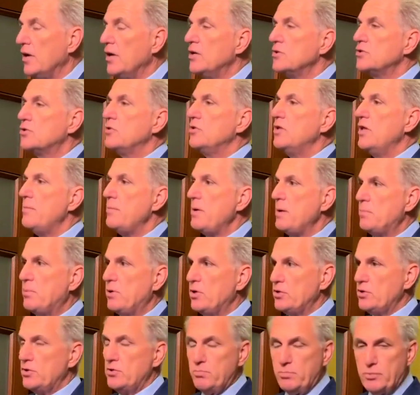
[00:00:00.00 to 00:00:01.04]
So let me
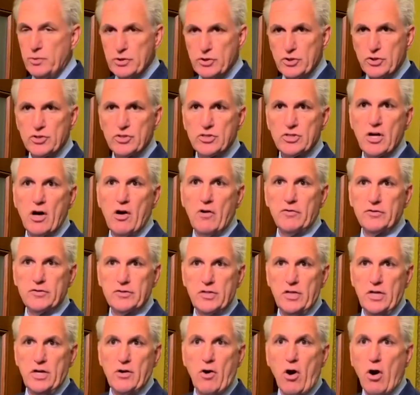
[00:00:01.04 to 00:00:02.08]
put yourselves
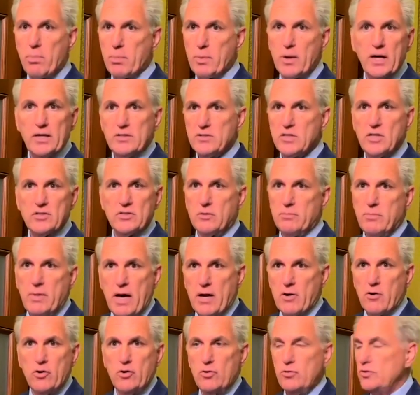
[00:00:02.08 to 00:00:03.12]
in our place. It doesn't
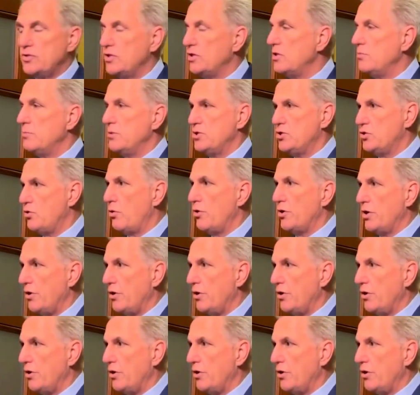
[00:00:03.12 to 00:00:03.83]
matter who's in the majority